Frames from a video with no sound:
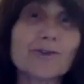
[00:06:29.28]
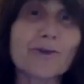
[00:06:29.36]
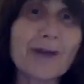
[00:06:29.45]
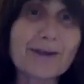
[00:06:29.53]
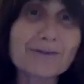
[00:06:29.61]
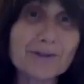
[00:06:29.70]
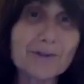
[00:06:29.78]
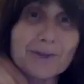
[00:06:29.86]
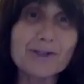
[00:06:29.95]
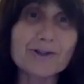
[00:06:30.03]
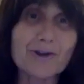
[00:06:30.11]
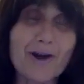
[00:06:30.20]
don't have so
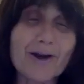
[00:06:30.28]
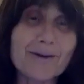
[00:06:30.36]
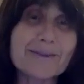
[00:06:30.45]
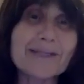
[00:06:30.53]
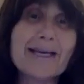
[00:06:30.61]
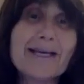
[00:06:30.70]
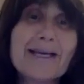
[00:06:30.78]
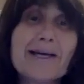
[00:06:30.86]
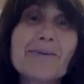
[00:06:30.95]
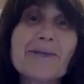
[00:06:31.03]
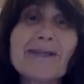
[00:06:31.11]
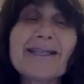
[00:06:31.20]
many jobs,
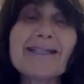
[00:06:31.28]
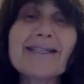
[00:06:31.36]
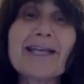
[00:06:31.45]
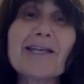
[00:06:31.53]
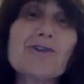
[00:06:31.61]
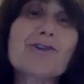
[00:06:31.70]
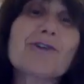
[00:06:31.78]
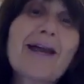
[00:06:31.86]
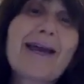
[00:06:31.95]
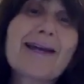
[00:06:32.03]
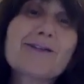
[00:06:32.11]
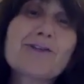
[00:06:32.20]
but this angel
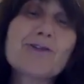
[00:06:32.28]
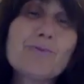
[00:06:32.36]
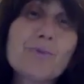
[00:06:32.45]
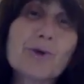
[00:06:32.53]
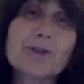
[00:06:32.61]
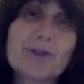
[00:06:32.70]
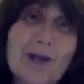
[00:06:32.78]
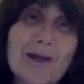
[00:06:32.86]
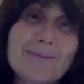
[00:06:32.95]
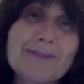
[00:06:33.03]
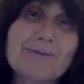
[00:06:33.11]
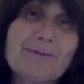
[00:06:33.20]
has 2 more
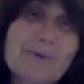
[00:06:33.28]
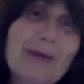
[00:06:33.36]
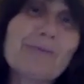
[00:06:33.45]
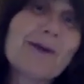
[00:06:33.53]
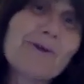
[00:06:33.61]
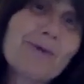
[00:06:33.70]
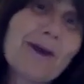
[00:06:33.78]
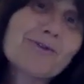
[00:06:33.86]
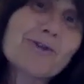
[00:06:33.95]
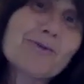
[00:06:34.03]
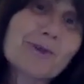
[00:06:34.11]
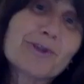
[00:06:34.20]
jobs. And when you have
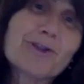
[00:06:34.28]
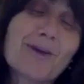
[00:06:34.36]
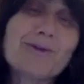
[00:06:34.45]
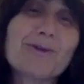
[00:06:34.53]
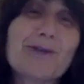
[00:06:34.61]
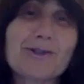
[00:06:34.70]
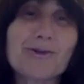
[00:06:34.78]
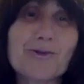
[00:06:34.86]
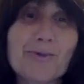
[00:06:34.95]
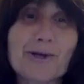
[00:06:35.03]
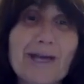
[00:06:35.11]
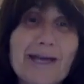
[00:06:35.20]
2 more jobs, you get 2
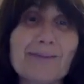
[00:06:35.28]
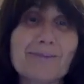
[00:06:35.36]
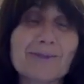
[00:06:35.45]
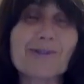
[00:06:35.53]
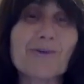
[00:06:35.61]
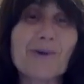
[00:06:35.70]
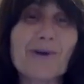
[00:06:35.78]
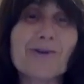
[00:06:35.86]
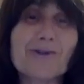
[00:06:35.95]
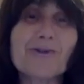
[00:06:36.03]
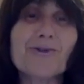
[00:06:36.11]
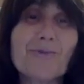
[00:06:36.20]
more names. So what are
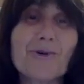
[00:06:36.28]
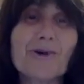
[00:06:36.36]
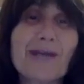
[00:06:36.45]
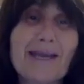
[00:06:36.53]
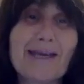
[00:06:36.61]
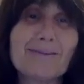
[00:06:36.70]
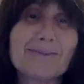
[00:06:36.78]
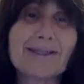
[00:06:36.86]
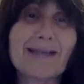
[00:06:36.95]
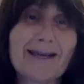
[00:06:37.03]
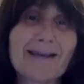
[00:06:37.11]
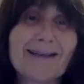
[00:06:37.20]
the 2 more names
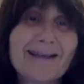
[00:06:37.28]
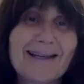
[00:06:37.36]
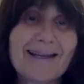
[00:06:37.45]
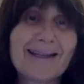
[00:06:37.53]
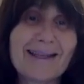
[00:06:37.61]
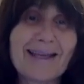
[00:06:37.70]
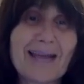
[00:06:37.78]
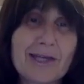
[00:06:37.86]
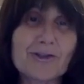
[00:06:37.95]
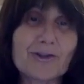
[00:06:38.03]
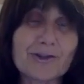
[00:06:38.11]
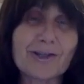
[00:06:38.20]
that the
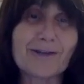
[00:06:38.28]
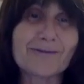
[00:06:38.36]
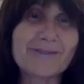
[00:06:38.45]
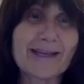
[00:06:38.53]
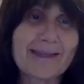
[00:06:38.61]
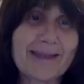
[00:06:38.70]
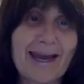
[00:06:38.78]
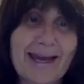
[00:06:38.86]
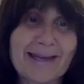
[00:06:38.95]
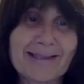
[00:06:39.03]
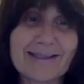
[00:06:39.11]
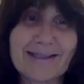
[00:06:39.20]
angel of death
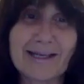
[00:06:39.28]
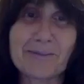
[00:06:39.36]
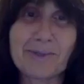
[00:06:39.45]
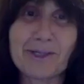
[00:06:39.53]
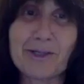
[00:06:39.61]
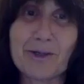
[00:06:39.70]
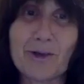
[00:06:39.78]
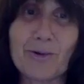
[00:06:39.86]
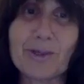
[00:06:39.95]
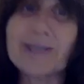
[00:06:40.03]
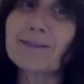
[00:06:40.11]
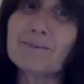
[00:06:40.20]
has? Anybody know?
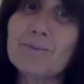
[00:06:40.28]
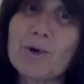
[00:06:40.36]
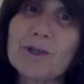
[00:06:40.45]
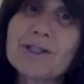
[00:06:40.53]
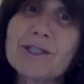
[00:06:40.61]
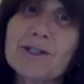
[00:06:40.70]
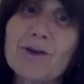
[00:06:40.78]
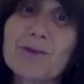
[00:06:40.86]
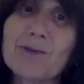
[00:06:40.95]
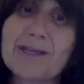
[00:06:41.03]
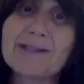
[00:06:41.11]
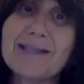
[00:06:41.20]
Because it's important to know
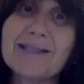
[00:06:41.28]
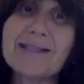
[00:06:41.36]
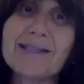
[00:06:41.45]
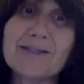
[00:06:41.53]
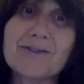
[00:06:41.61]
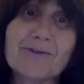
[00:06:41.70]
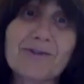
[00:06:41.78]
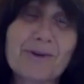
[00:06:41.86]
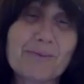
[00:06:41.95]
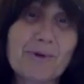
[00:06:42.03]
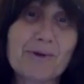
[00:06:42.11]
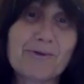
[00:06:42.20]
these. These things are very
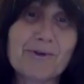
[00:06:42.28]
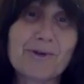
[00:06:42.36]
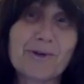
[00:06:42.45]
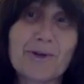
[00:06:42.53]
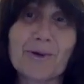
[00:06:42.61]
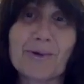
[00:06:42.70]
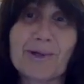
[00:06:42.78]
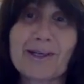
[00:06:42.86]
important for you to know.